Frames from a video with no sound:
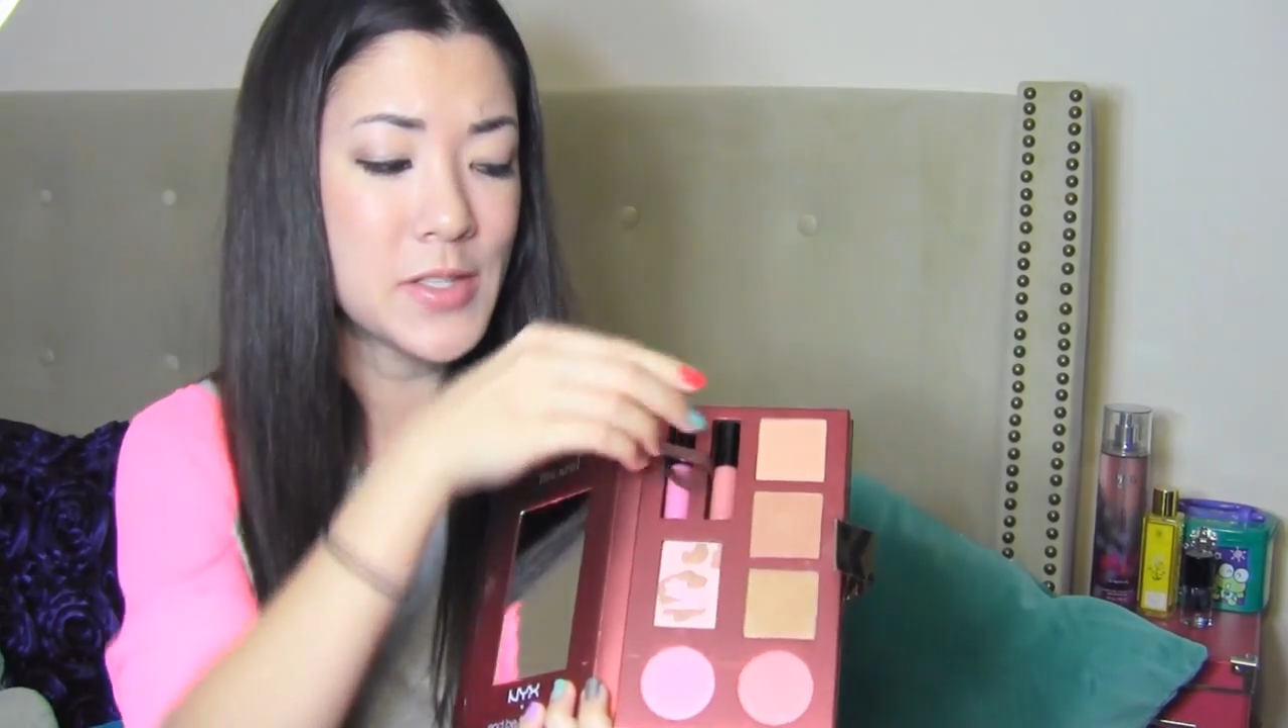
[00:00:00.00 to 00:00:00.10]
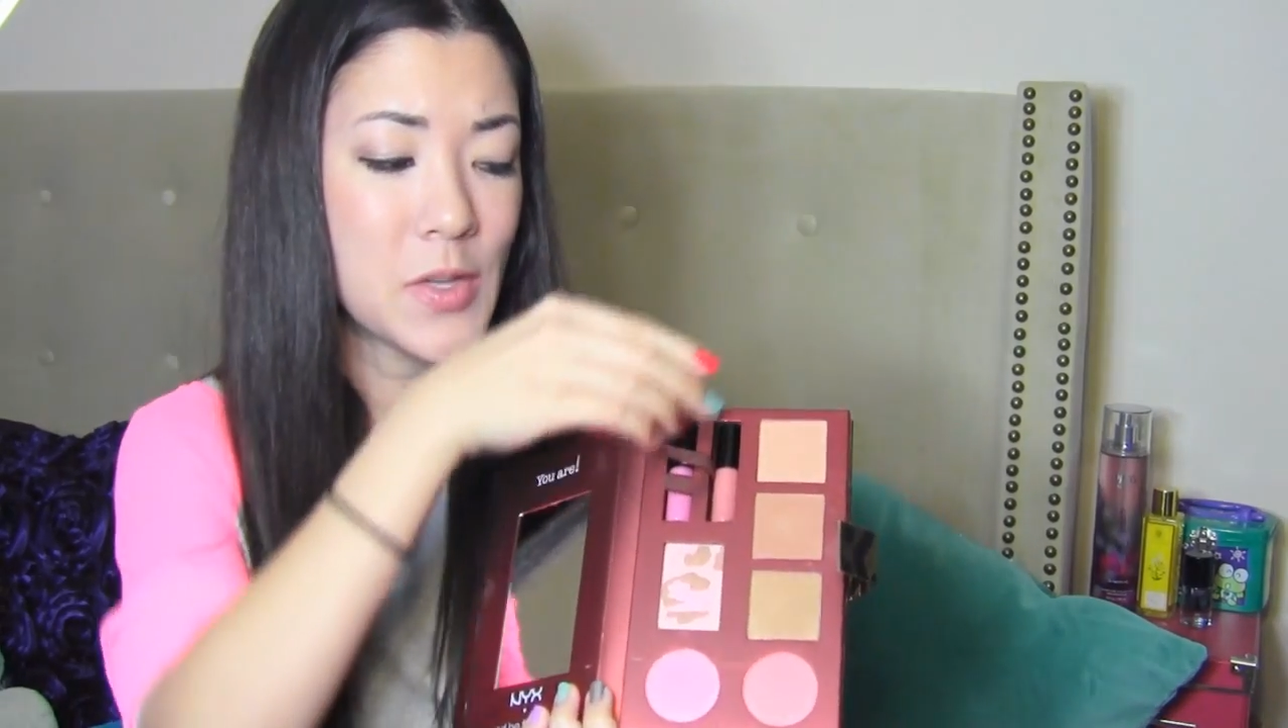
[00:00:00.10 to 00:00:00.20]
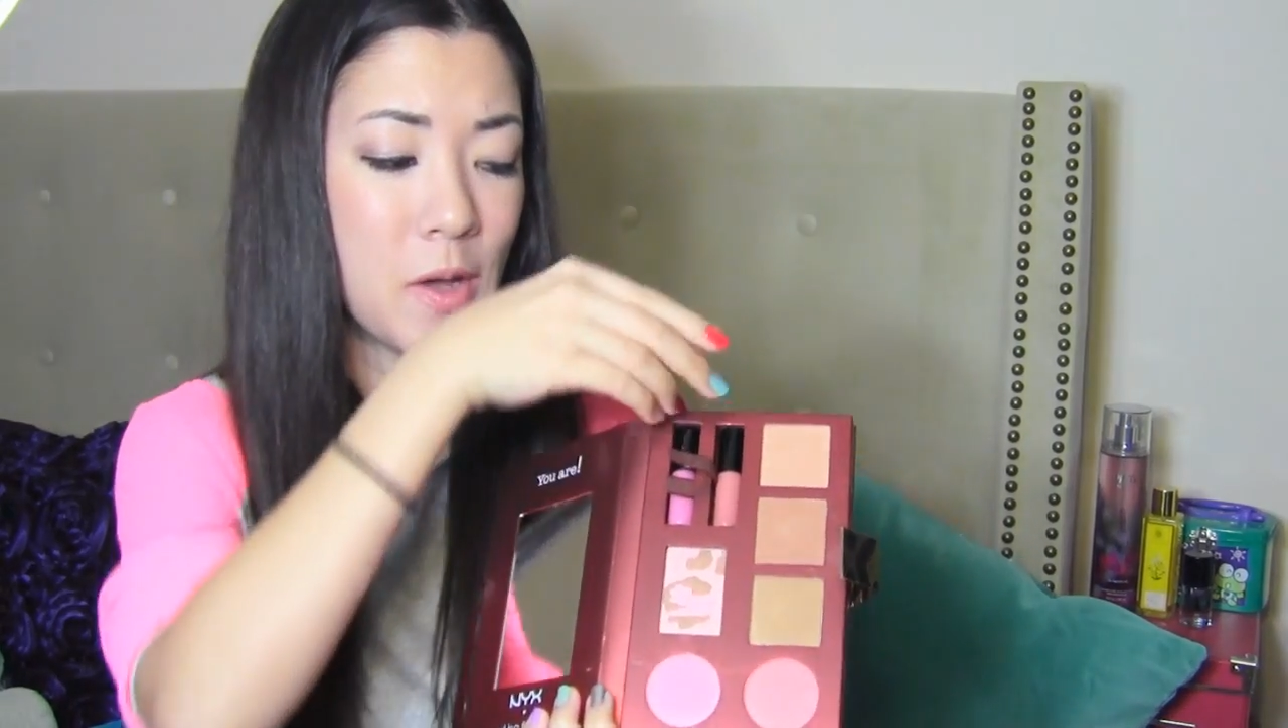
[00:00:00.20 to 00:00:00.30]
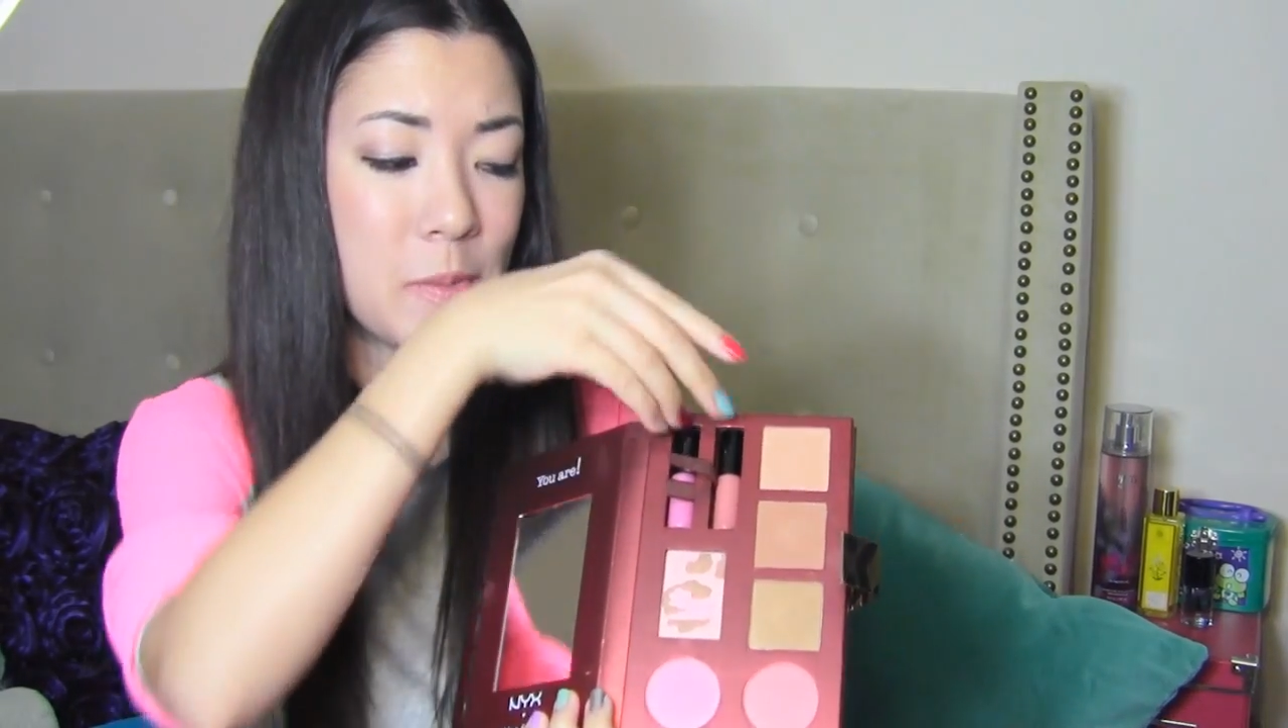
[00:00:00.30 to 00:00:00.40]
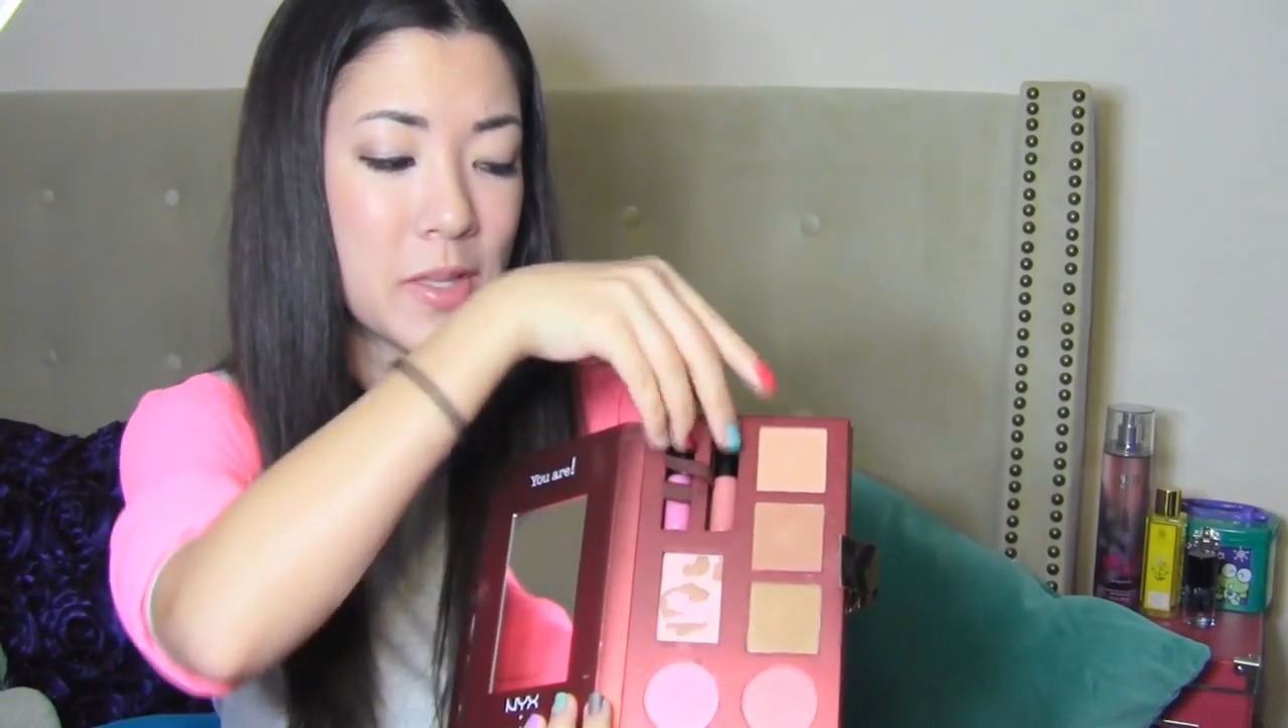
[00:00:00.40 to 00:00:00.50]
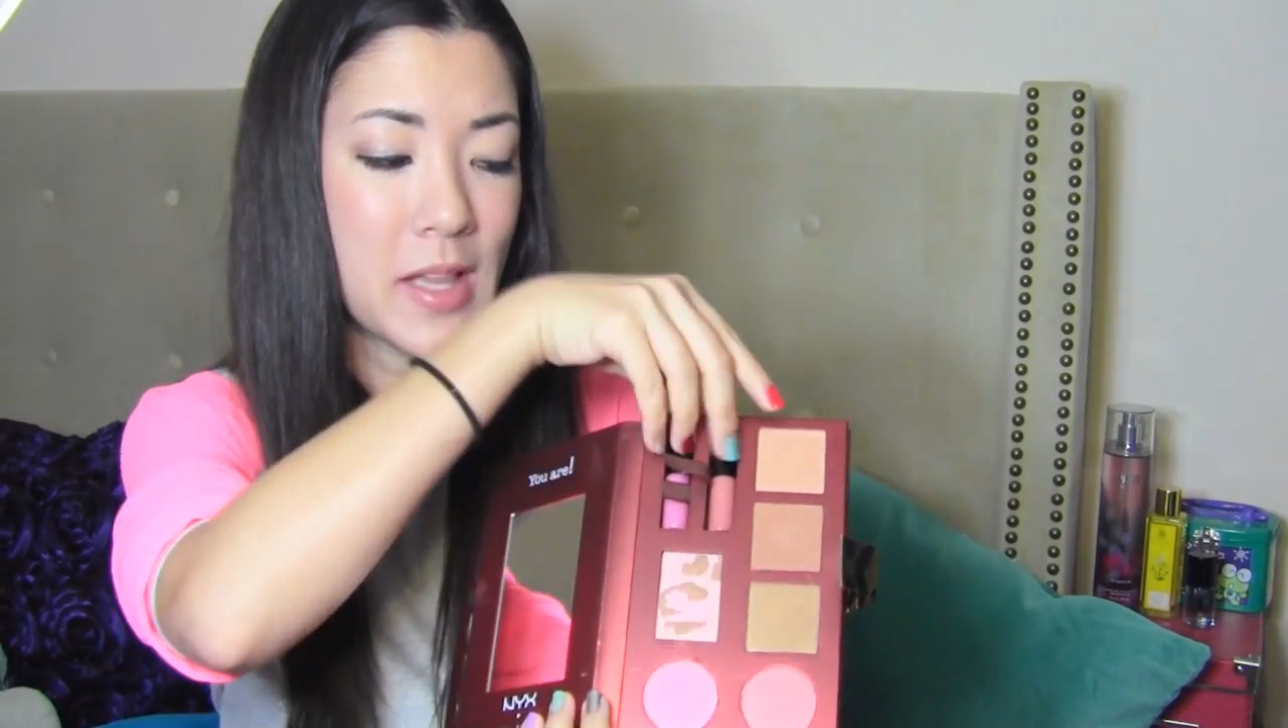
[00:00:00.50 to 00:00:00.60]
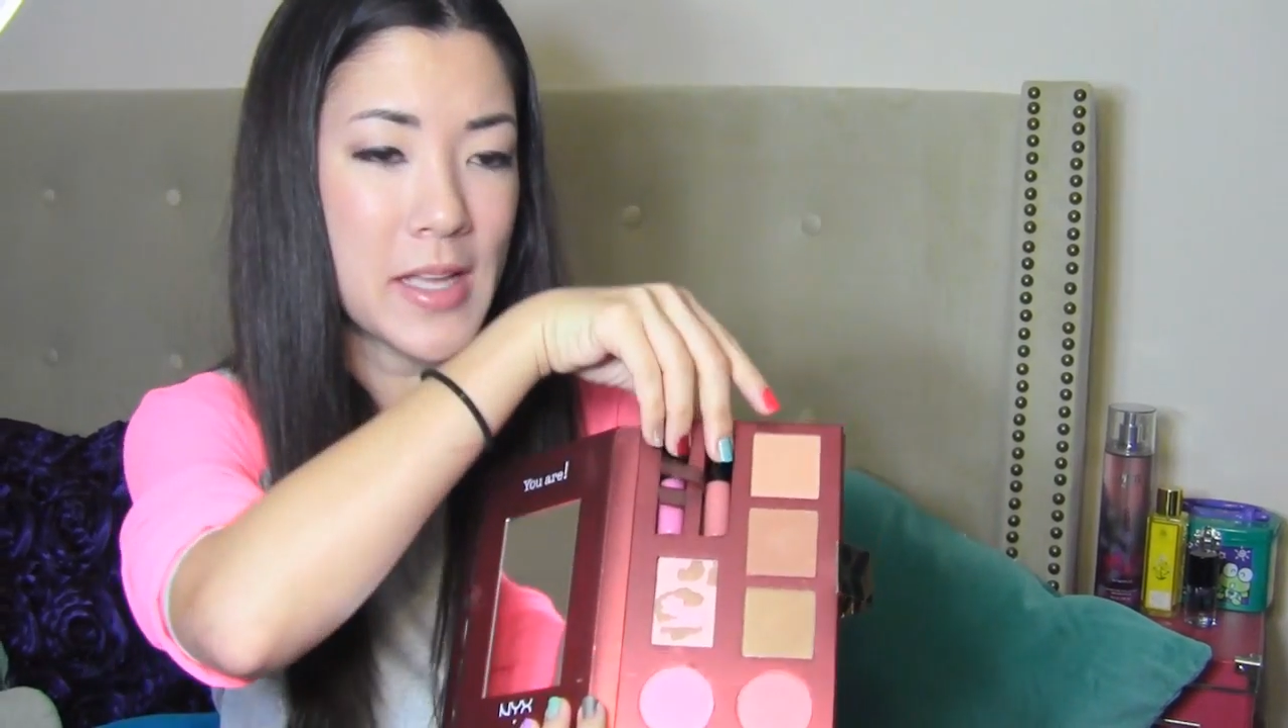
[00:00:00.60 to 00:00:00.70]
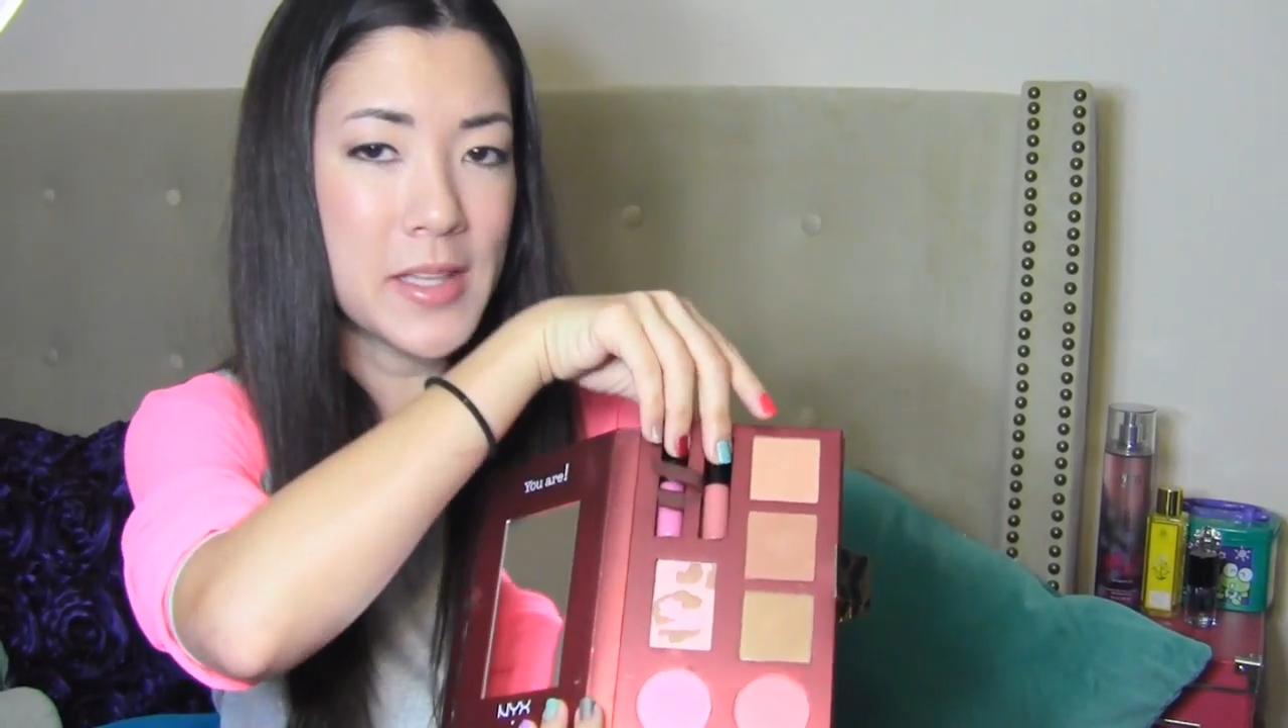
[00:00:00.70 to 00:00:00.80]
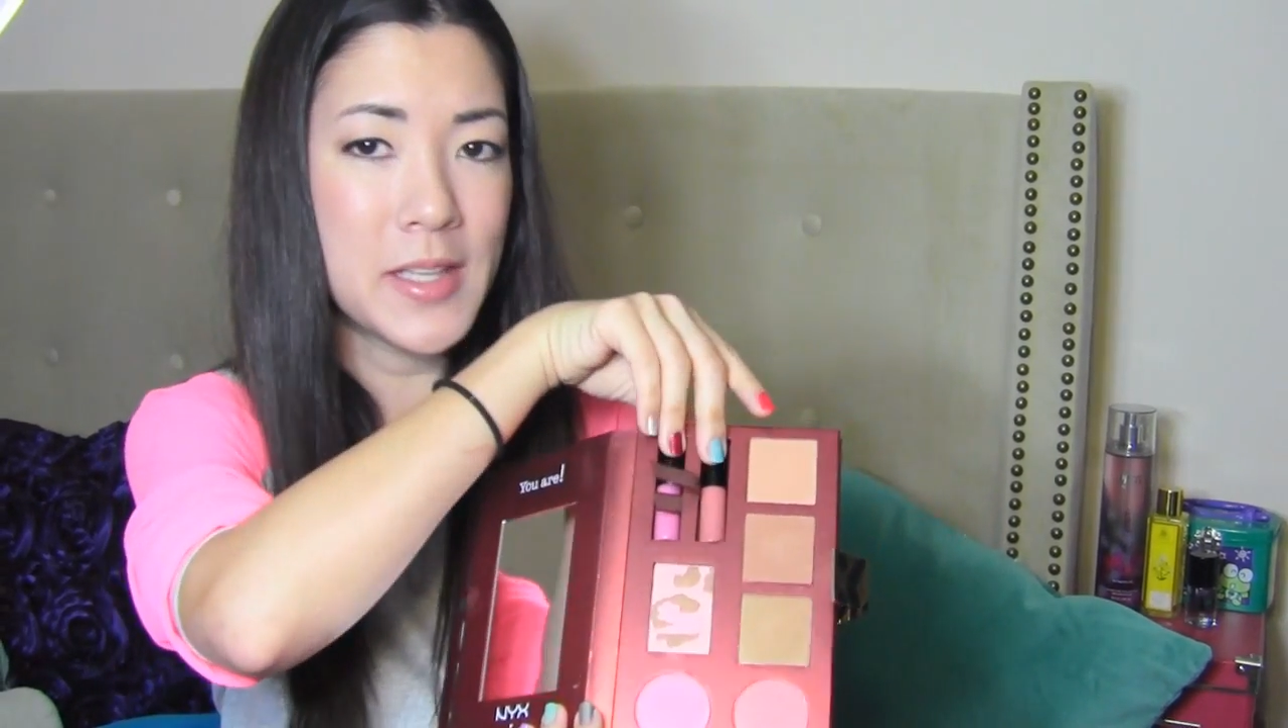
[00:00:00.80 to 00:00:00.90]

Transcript: So I'm glad